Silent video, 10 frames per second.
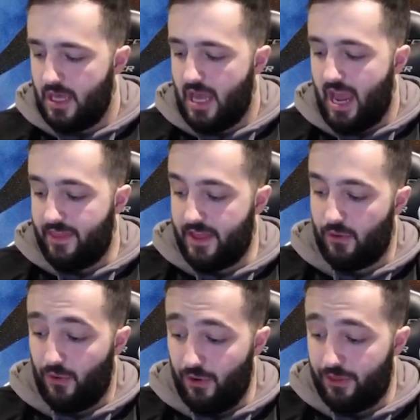And
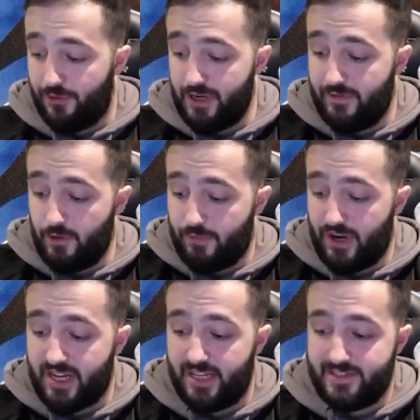then all 3 of your
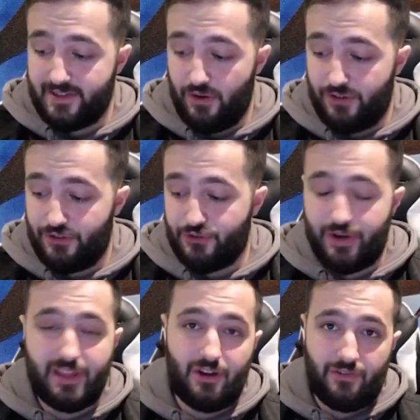Prank Kids are going to
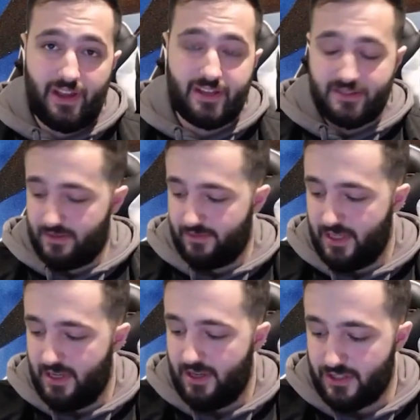trigger their effects.
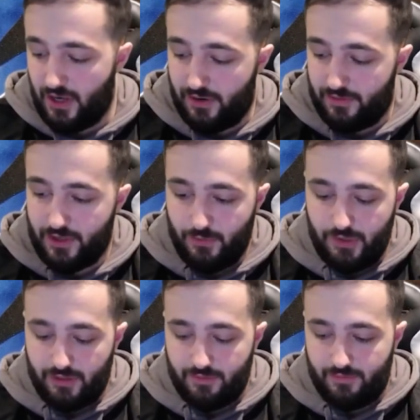So you
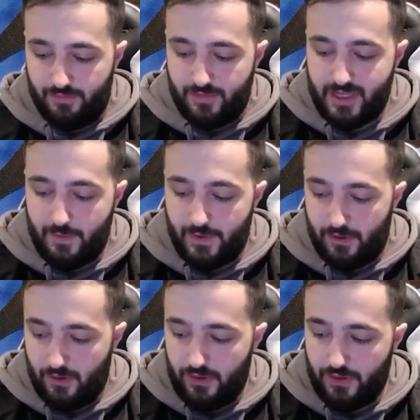will
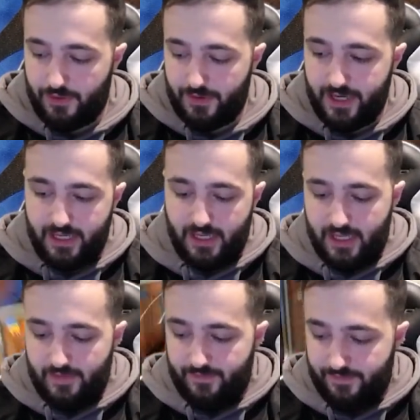summon all 3
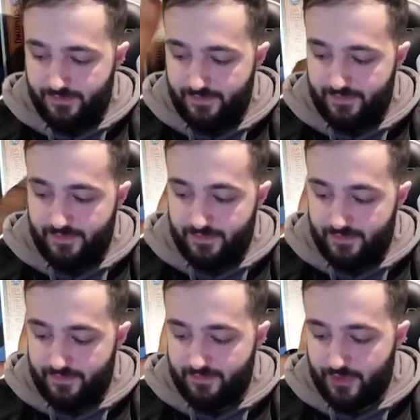
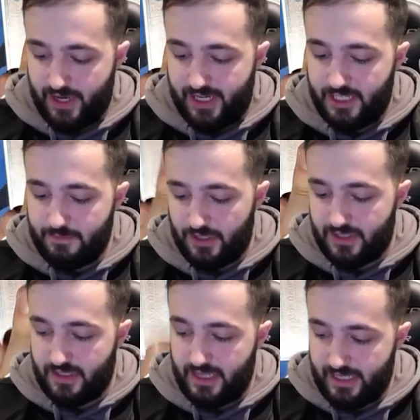Prank Kids
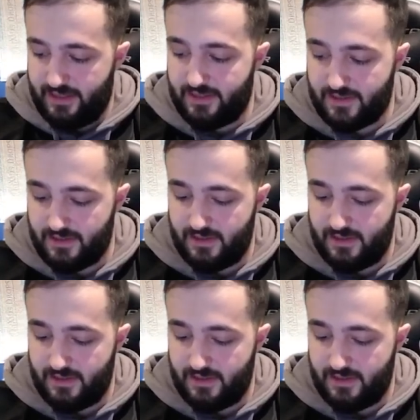monsters like this.